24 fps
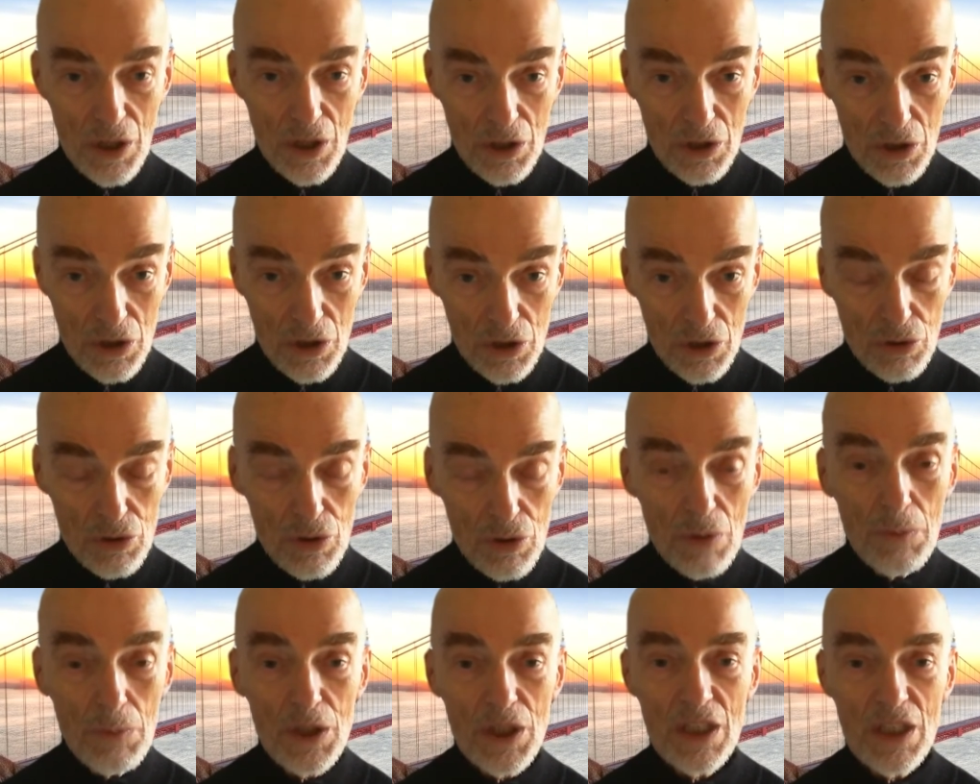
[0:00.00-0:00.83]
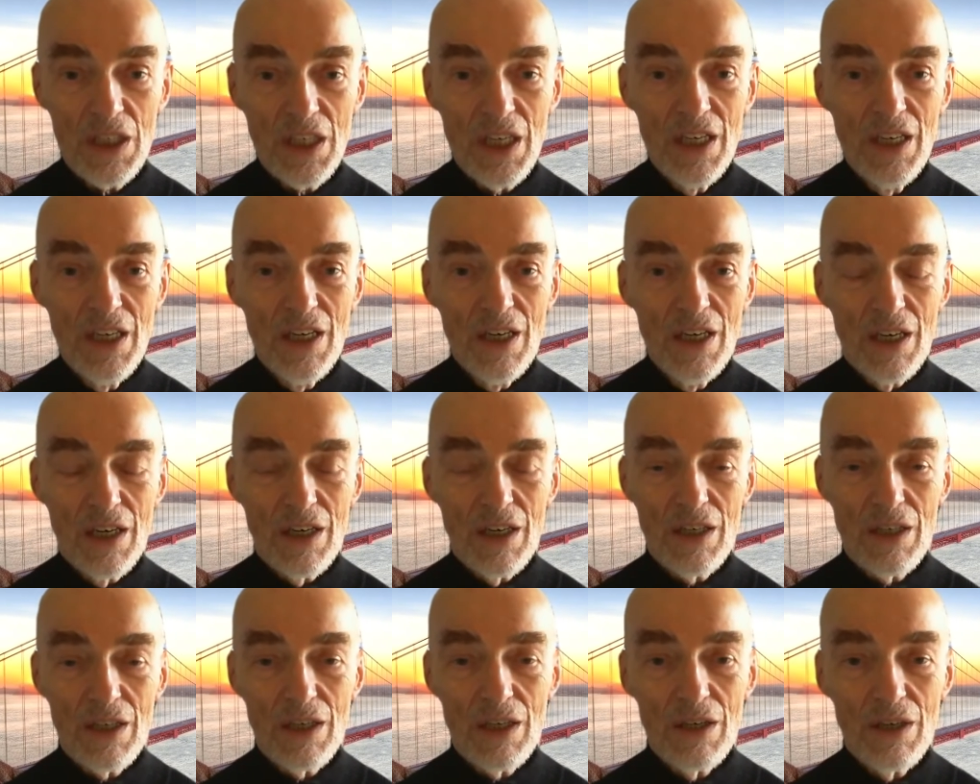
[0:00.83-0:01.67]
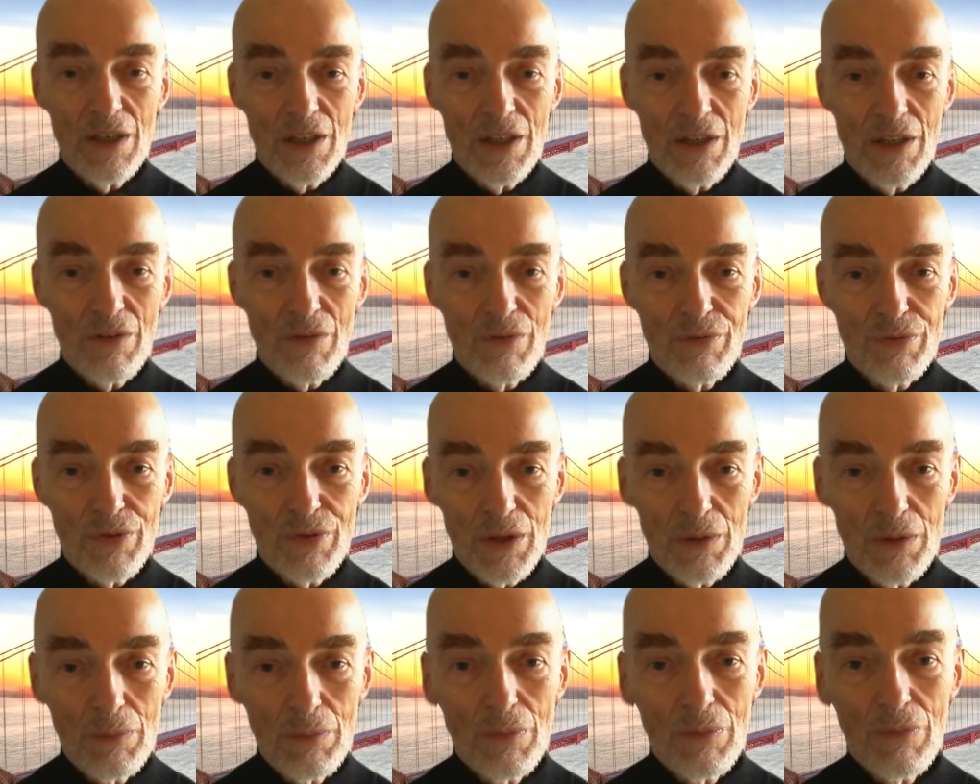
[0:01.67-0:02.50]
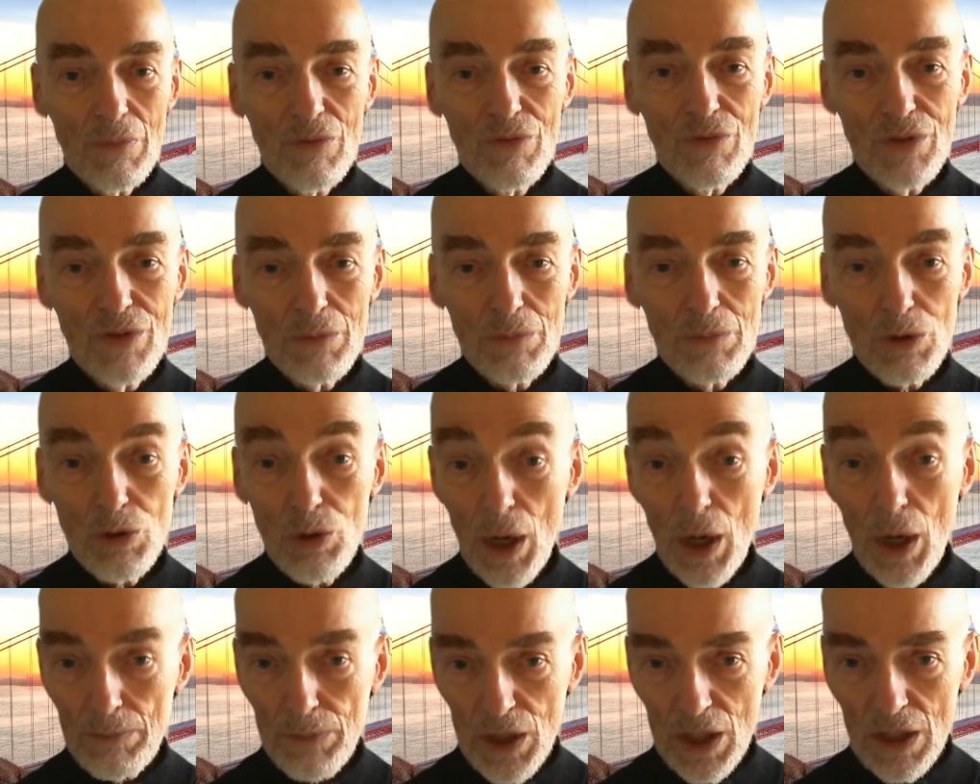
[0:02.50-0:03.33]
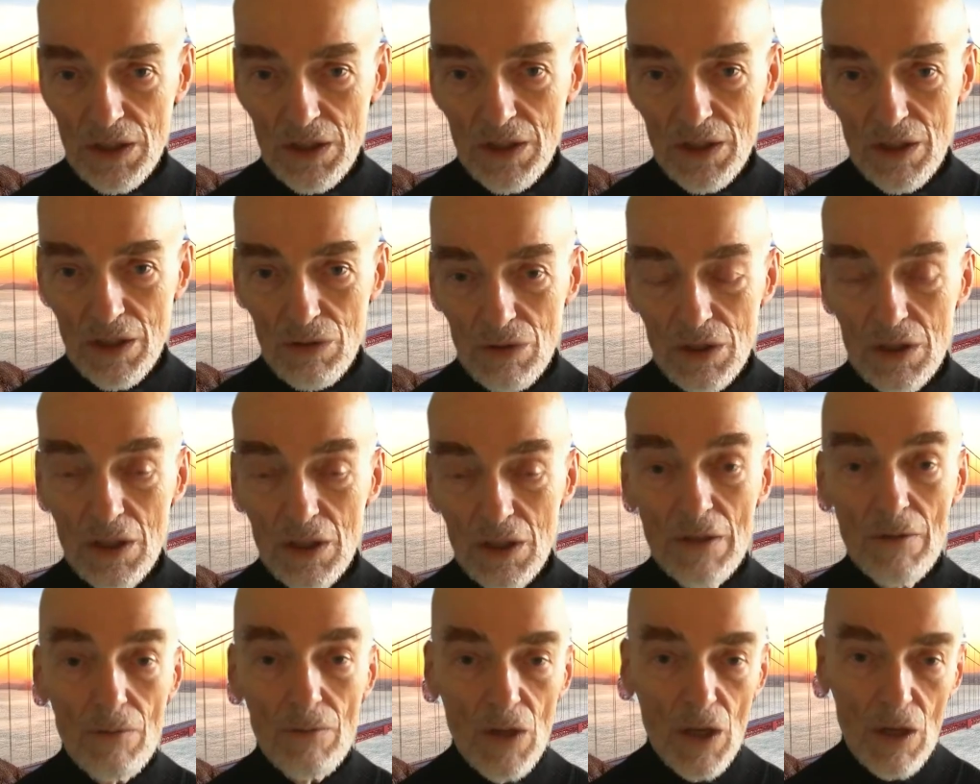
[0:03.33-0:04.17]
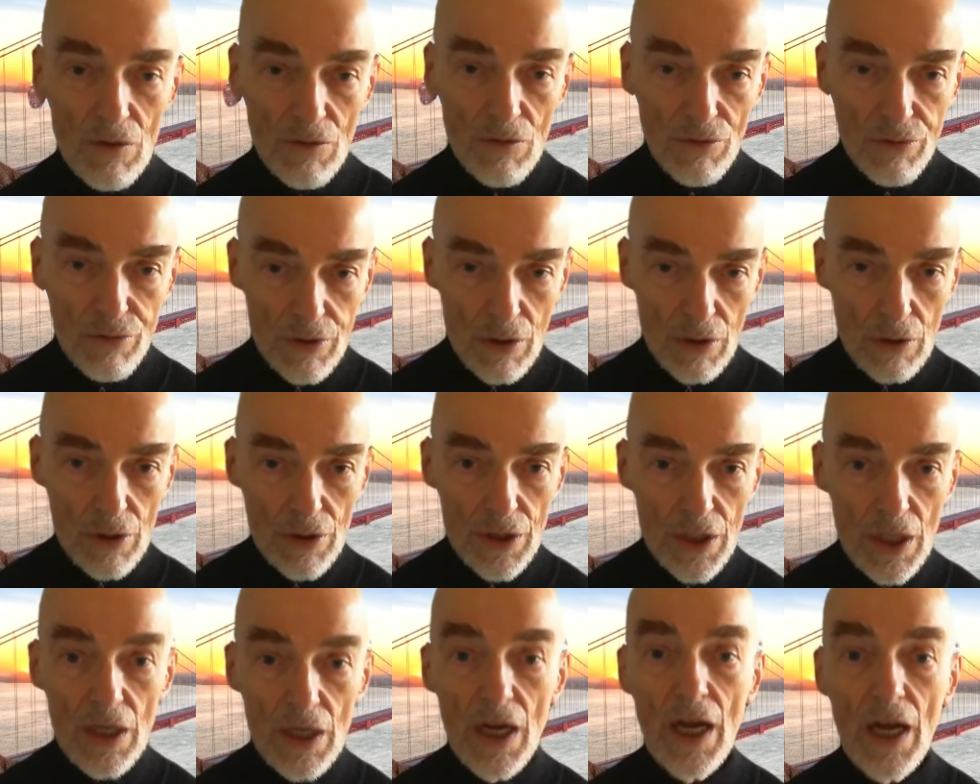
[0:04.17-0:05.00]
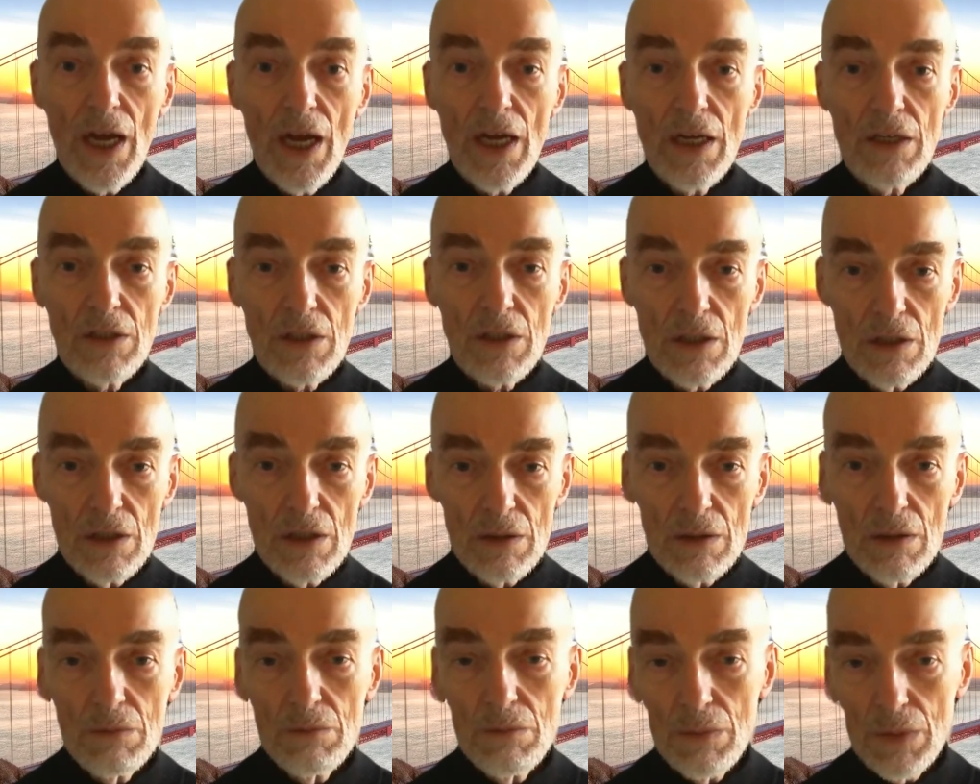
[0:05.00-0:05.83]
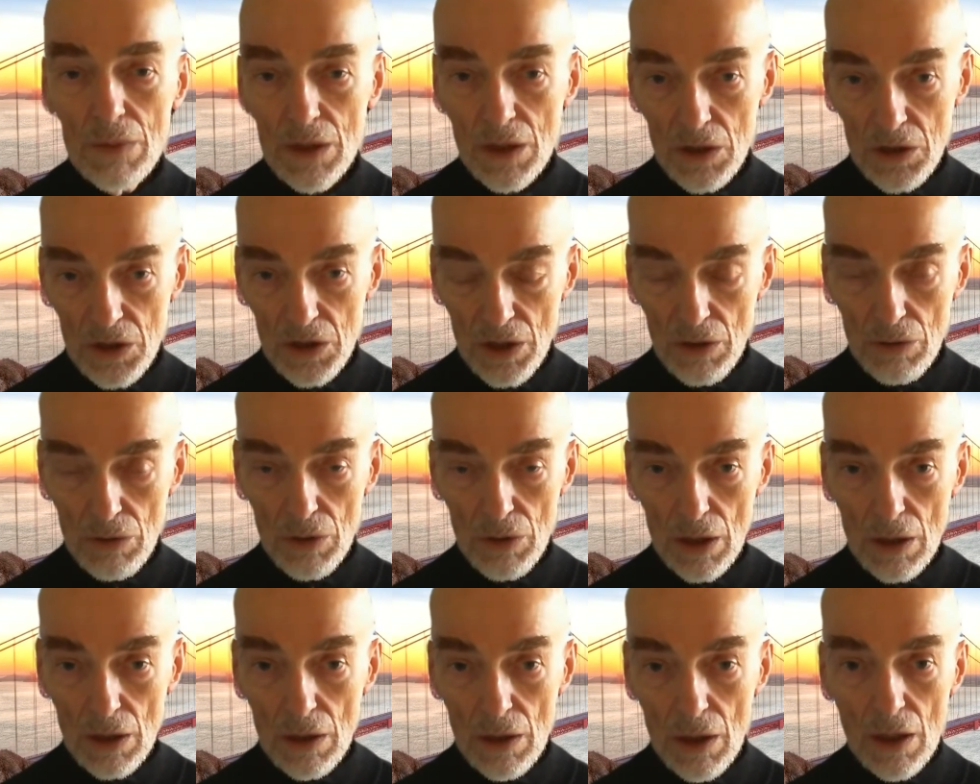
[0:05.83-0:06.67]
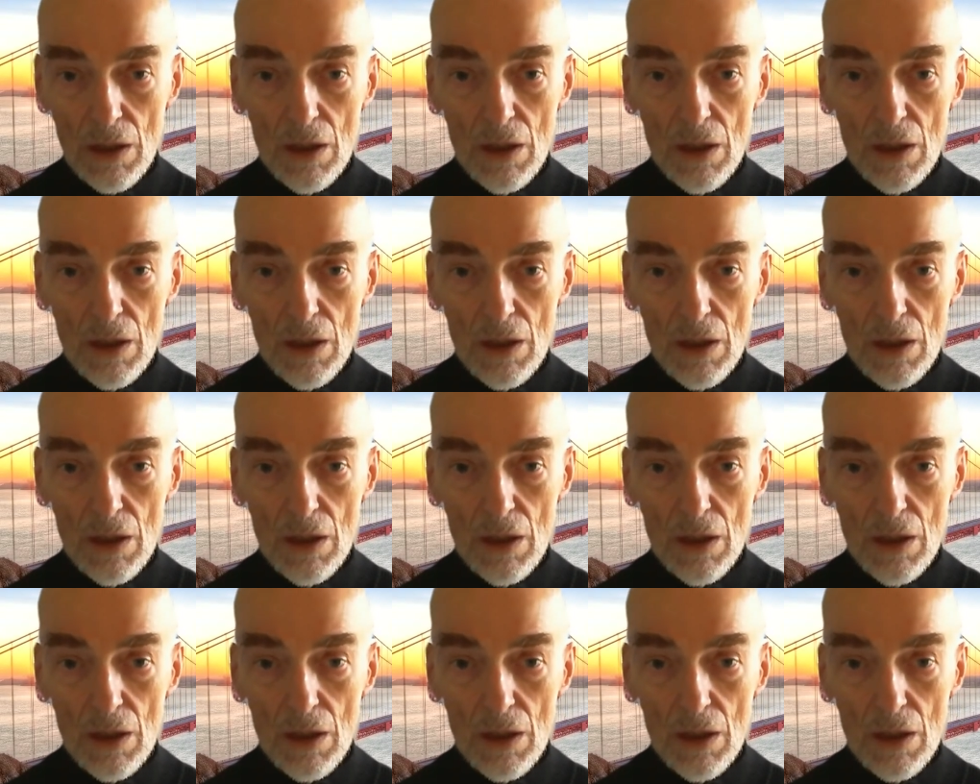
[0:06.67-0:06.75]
distribute it from crop dusters in Florida and in Minnesota.